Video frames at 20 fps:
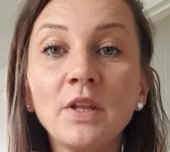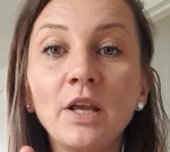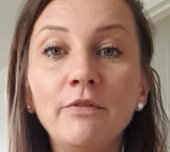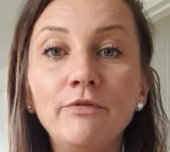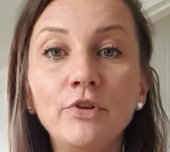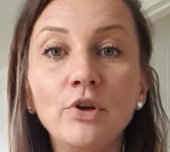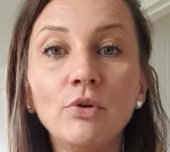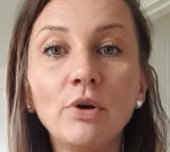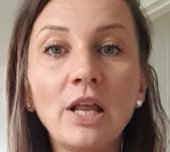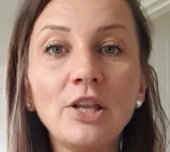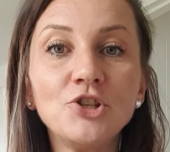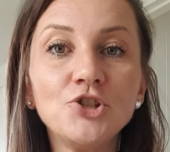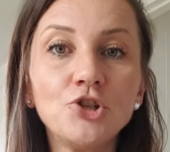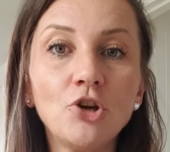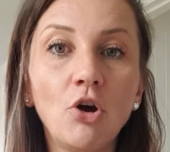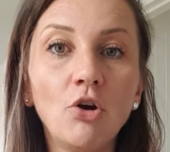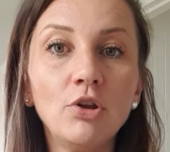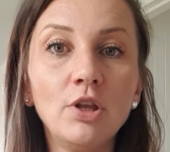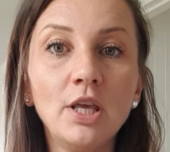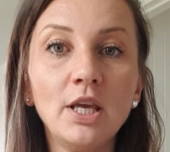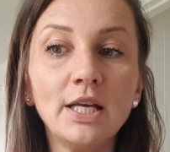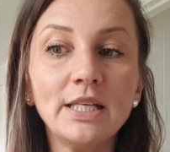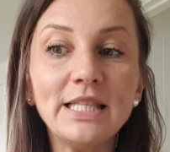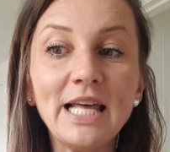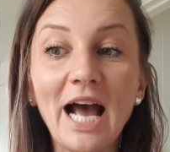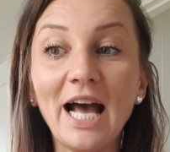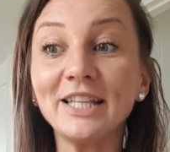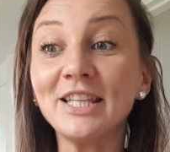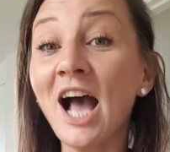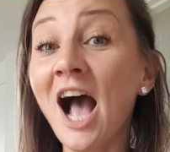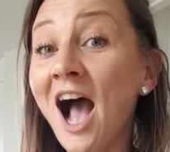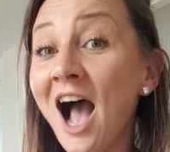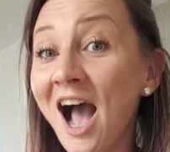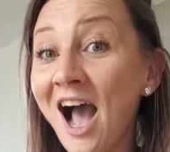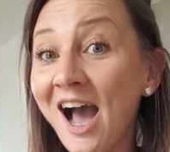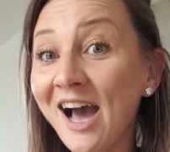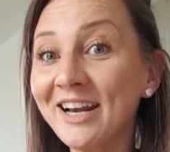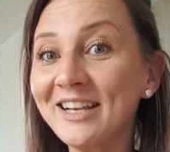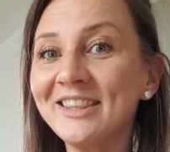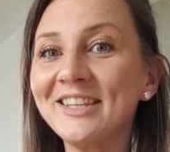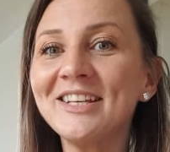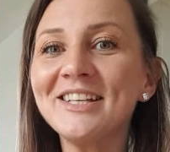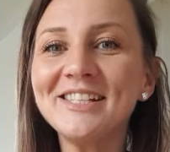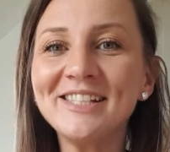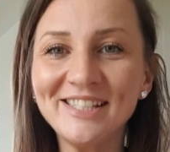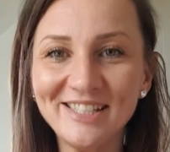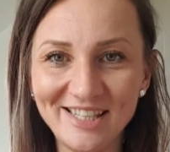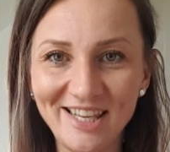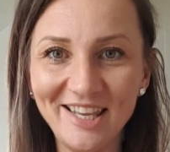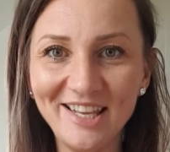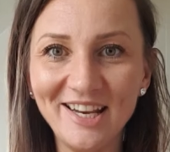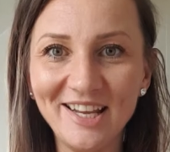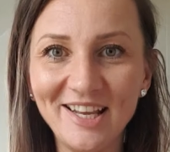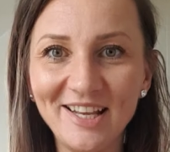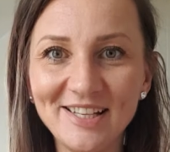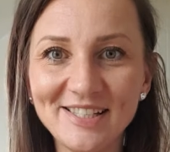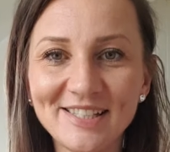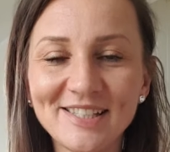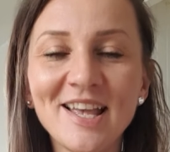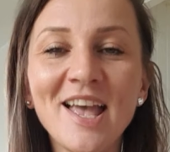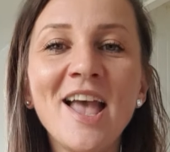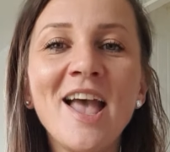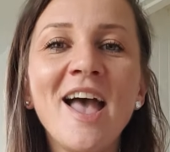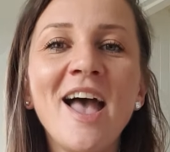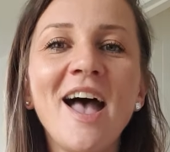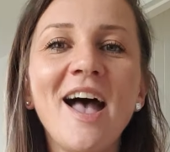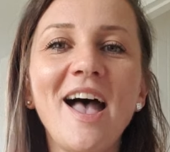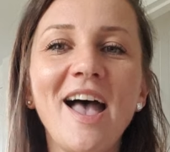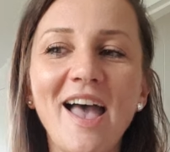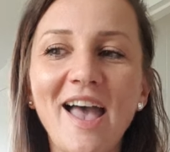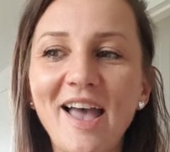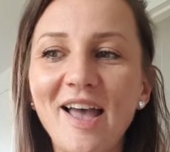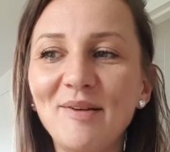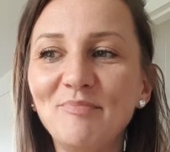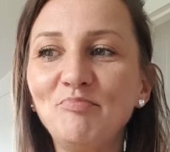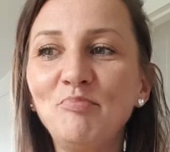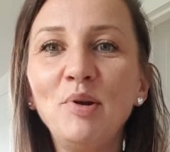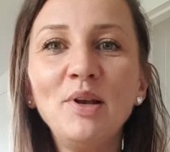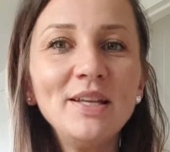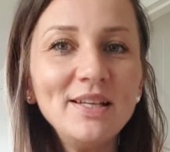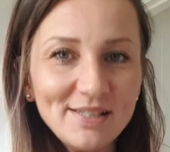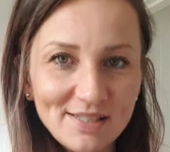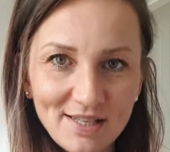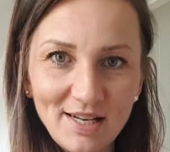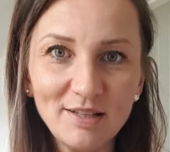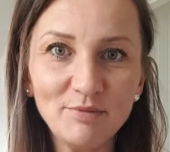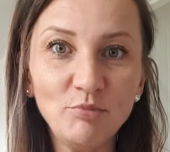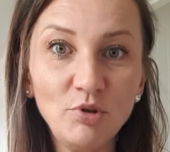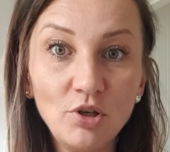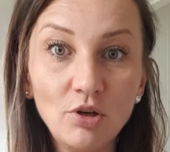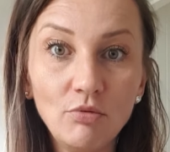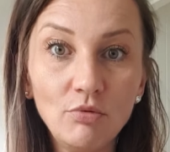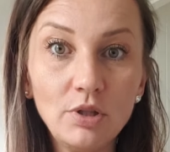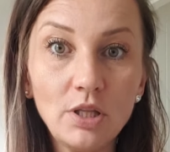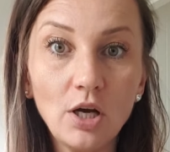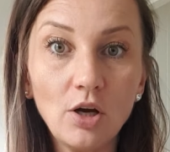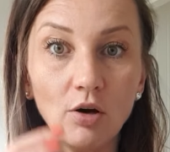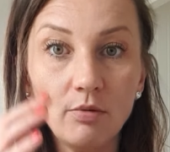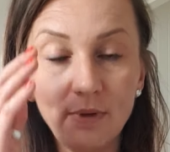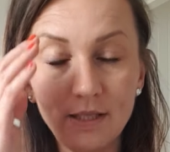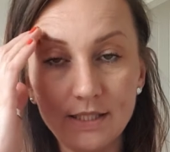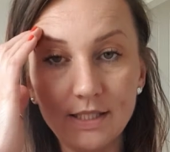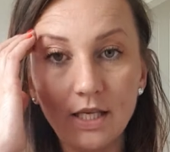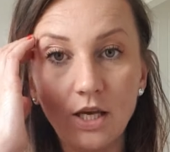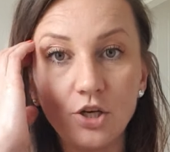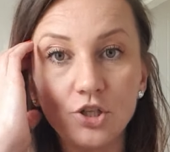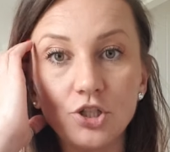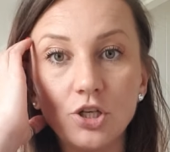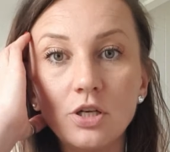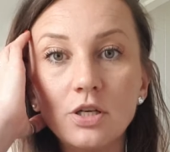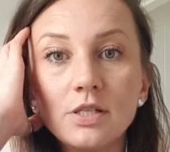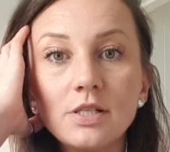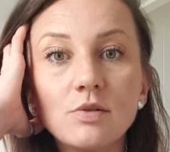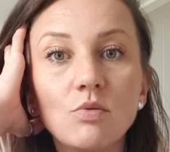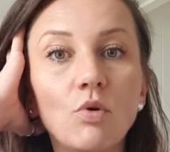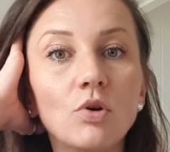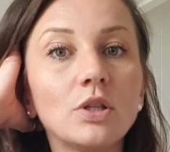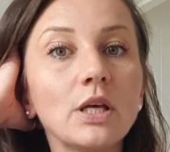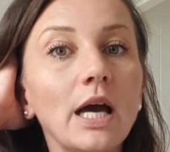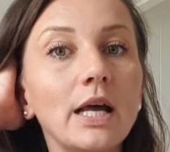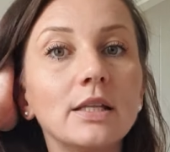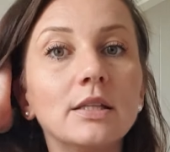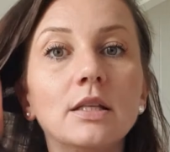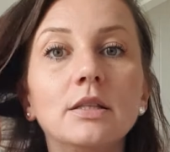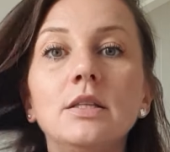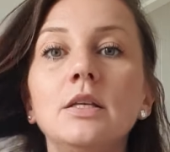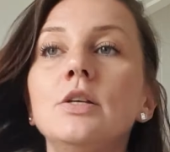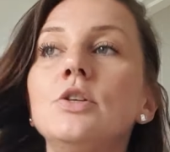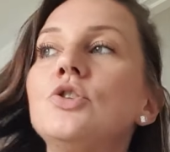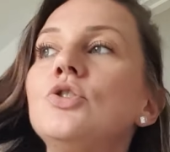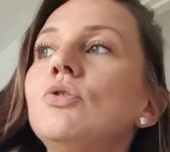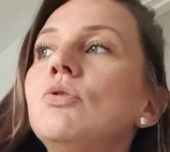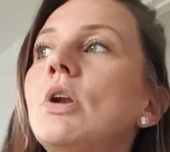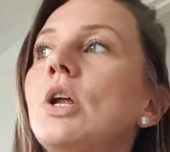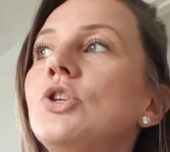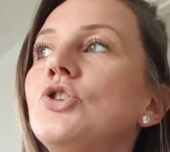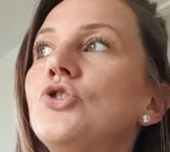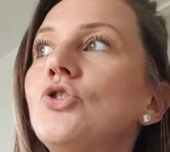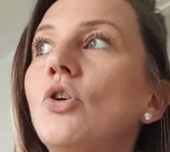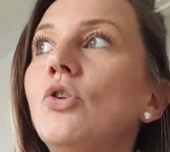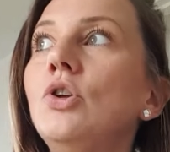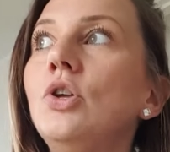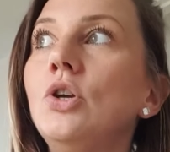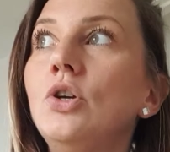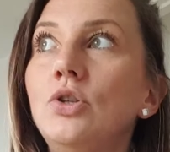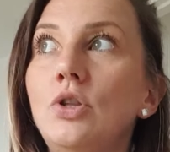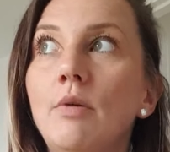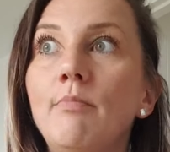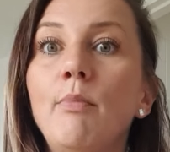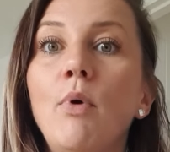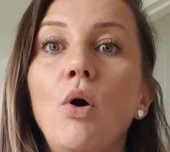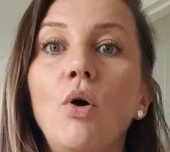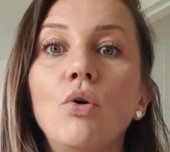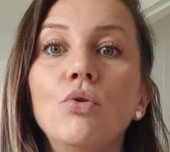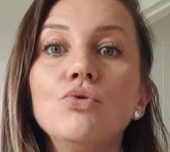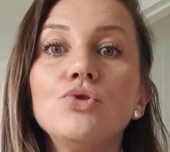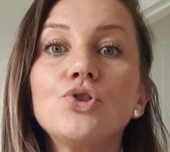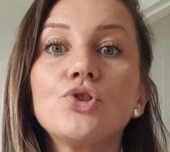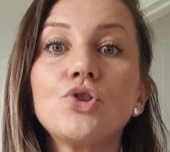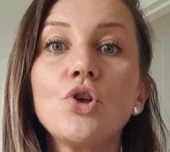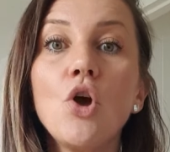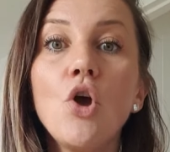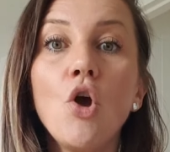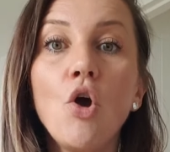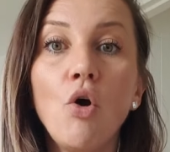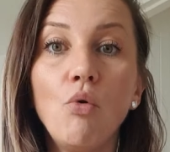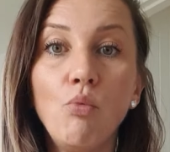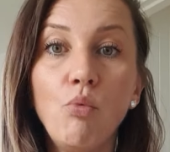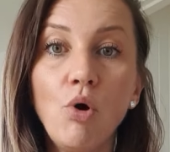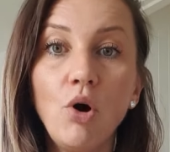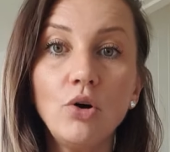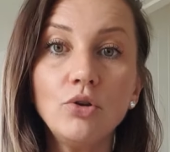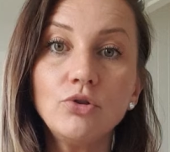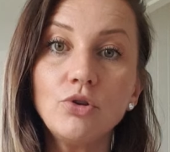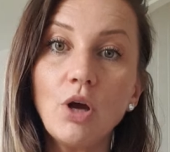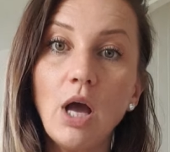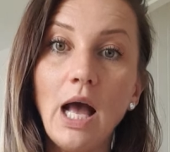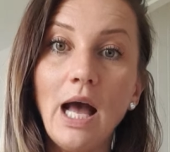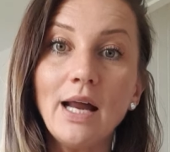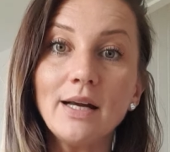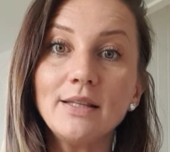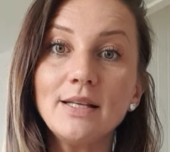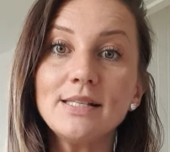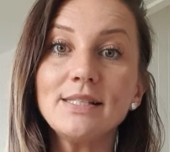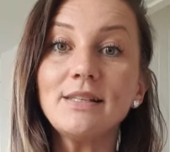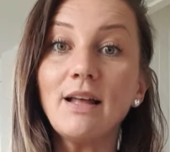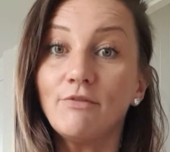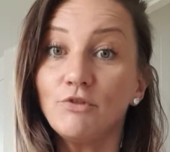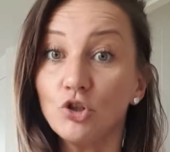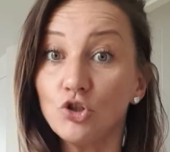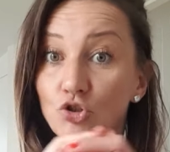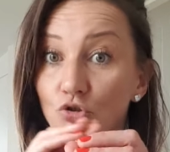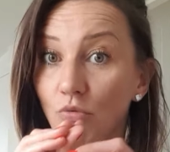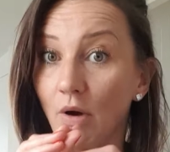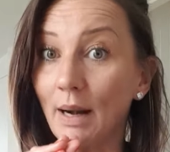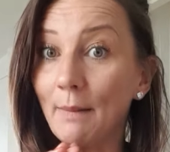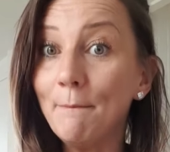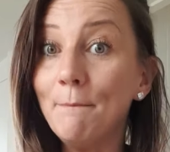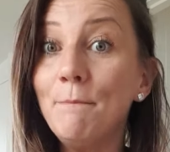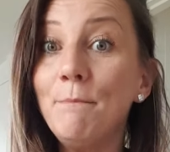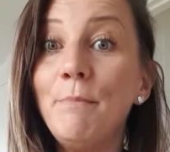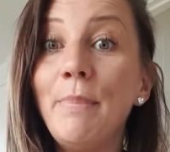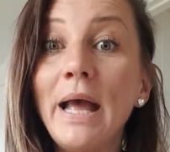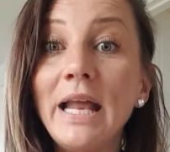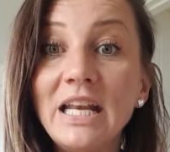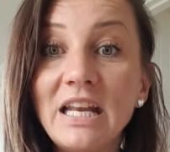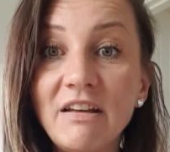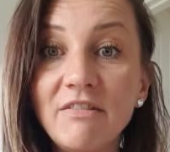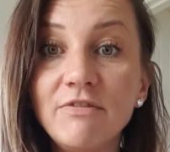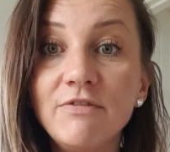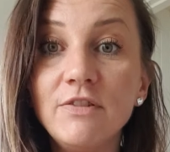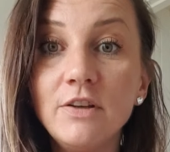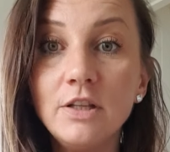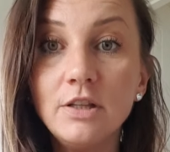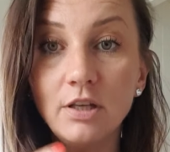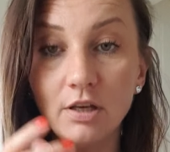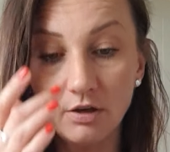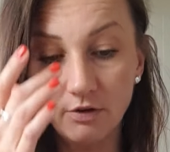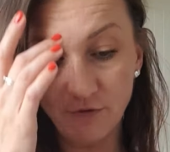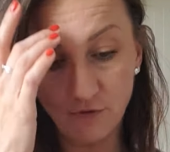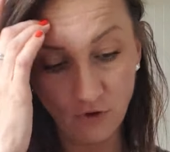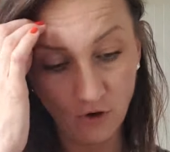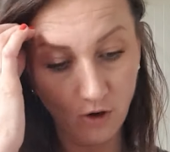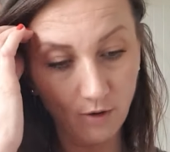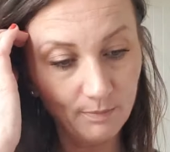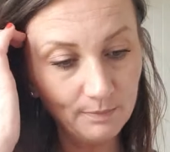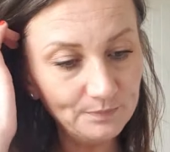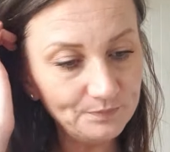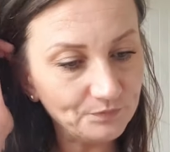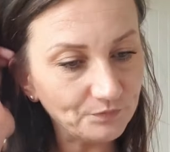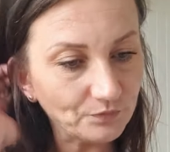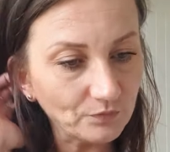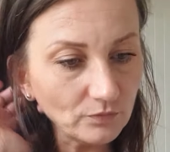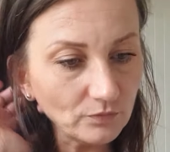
If you're enjoying that heart series, and um, please let me know in the comment sections what are the things you're enjoying the most, what are the stuff that you are benefiting from,